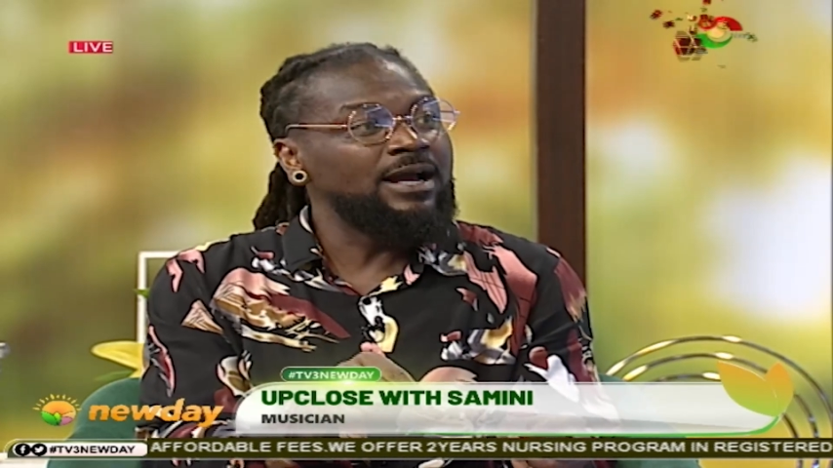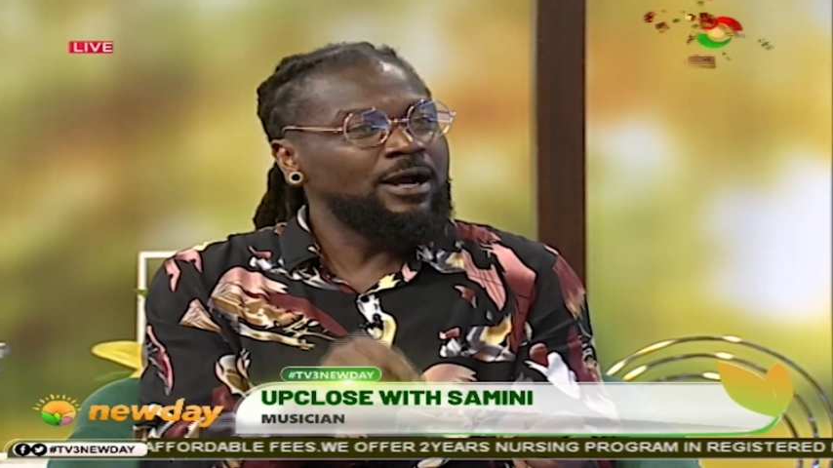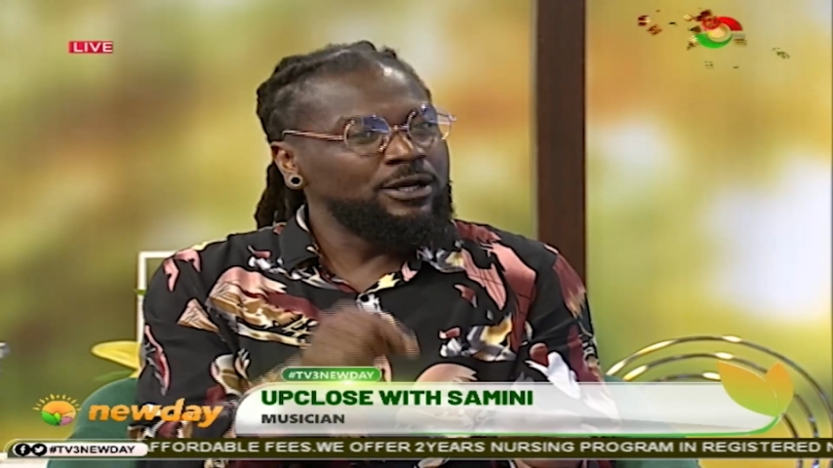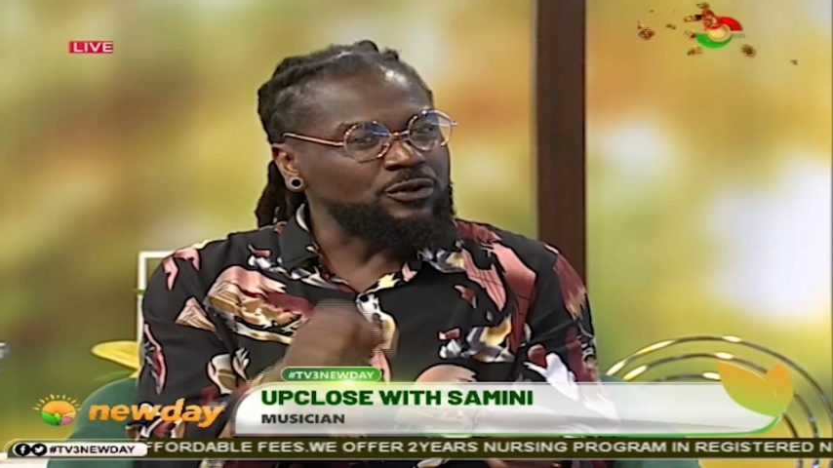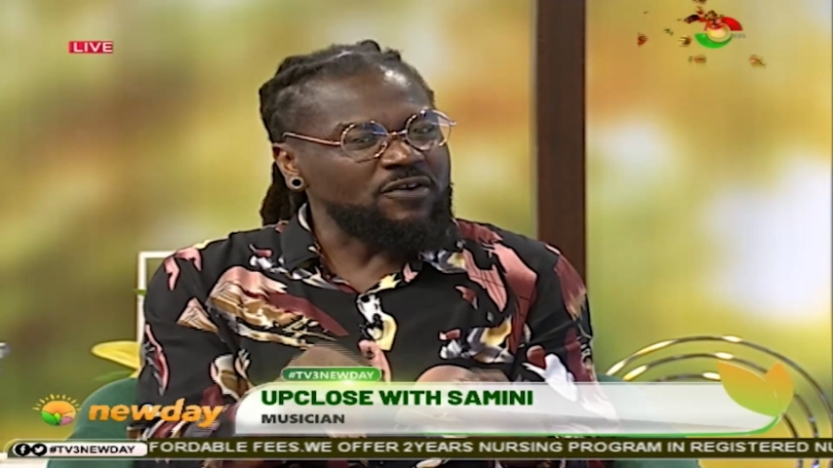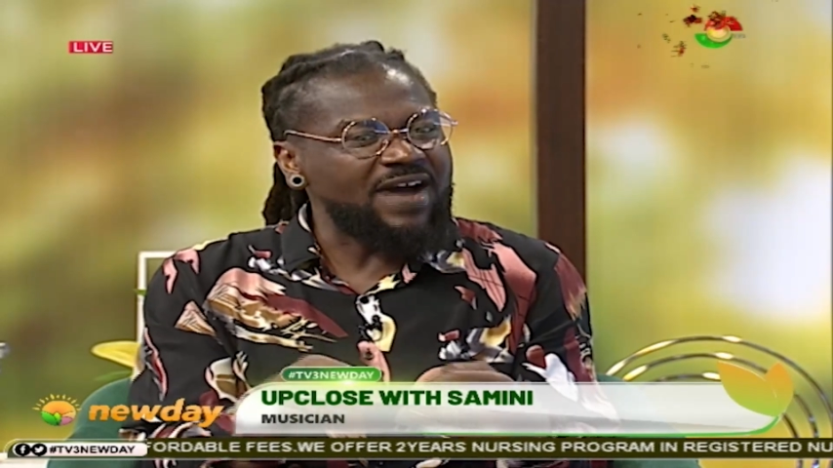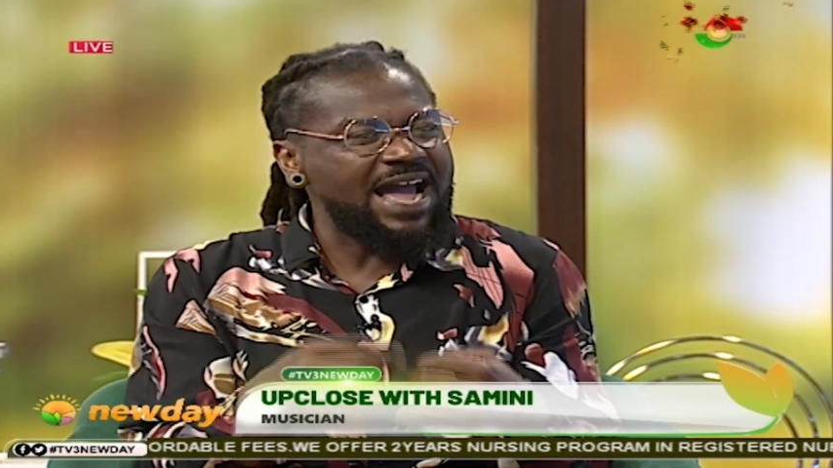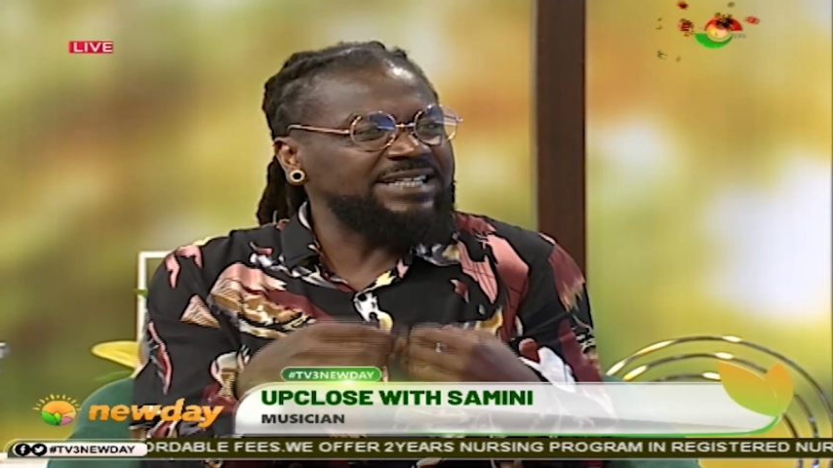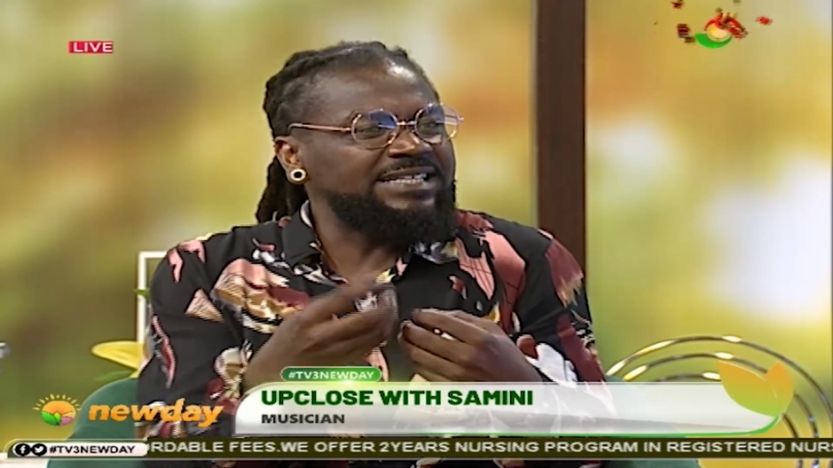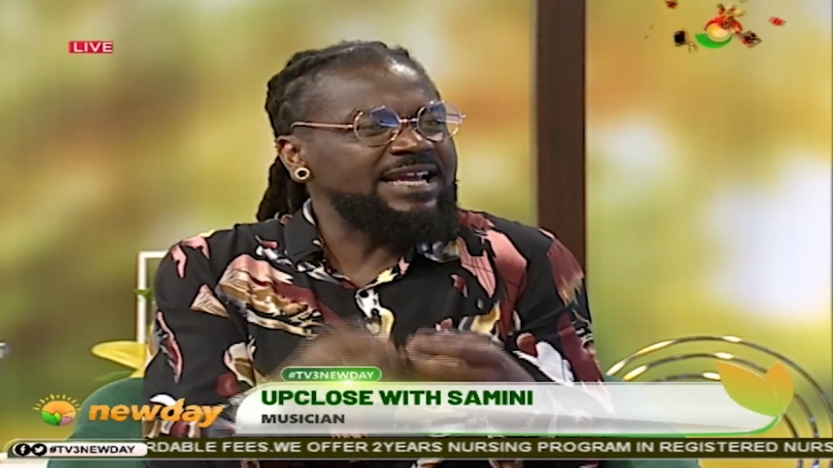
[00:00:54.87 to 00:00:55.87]
Mm-hmm. So if I
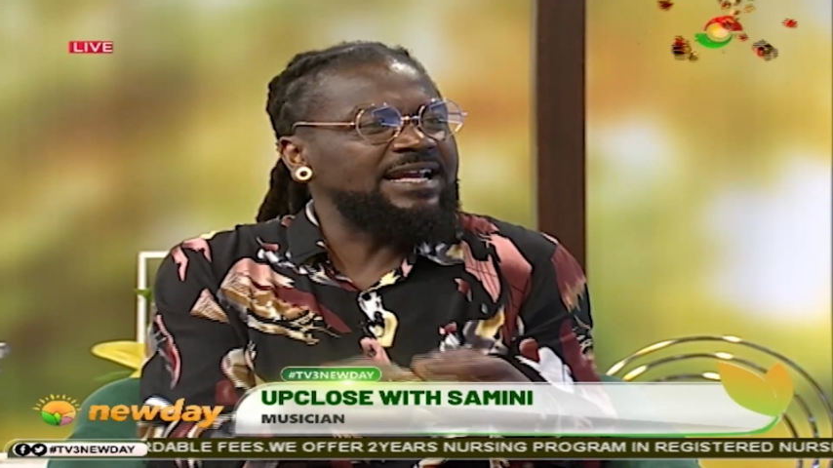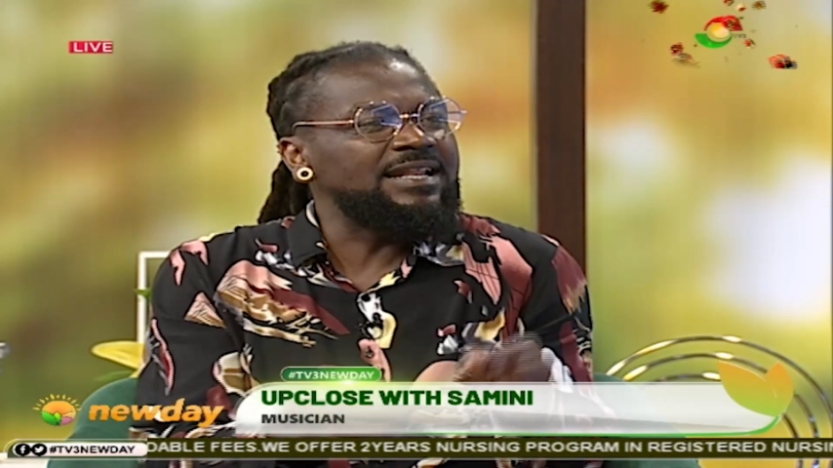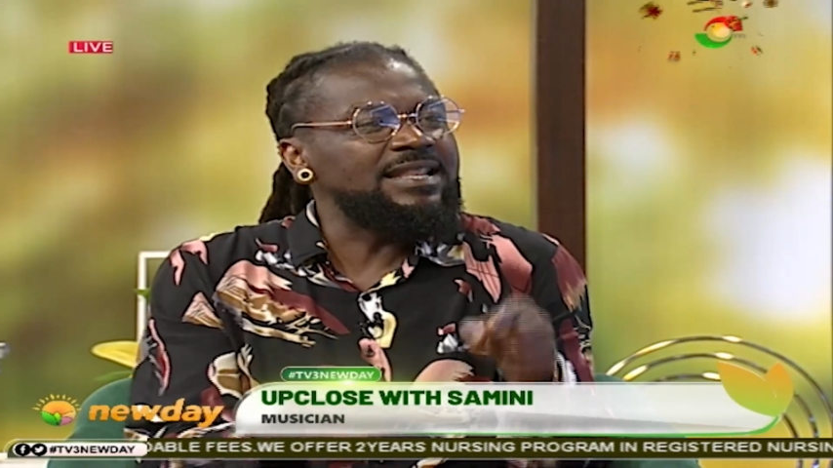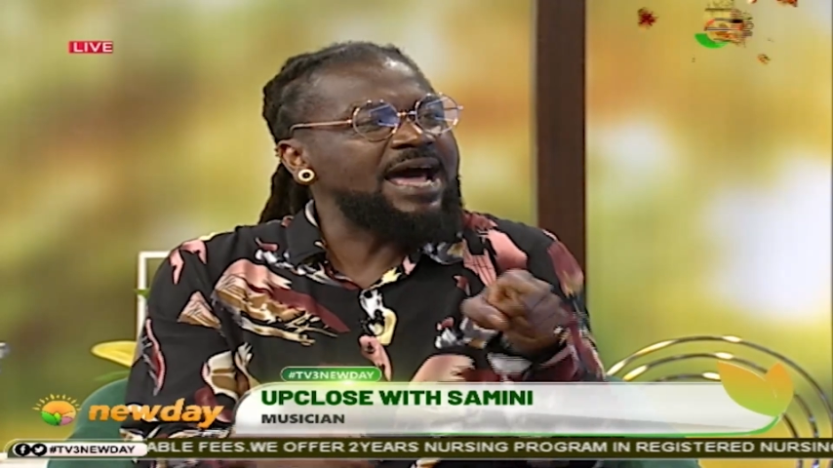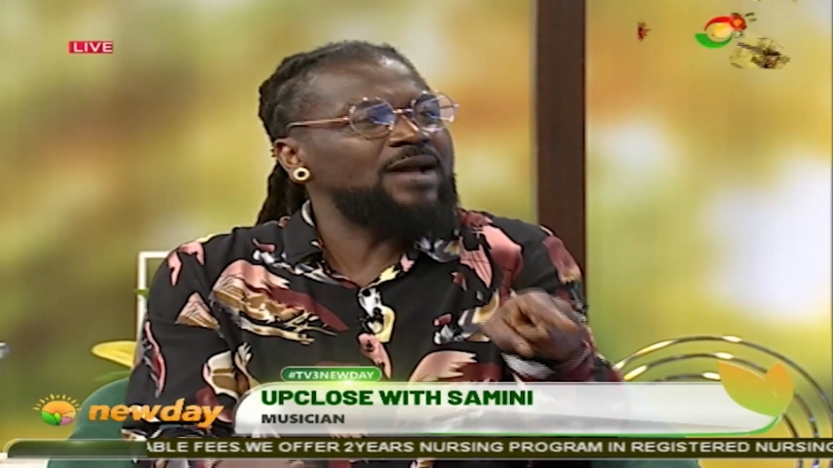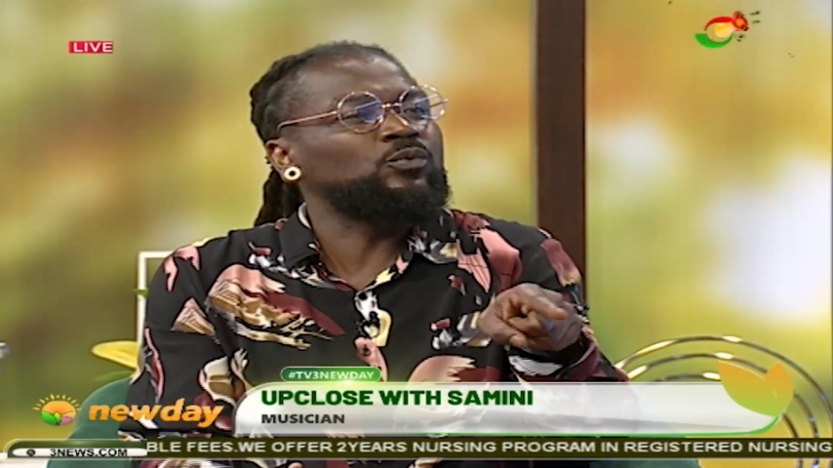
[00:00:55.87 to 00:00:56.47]
had taken that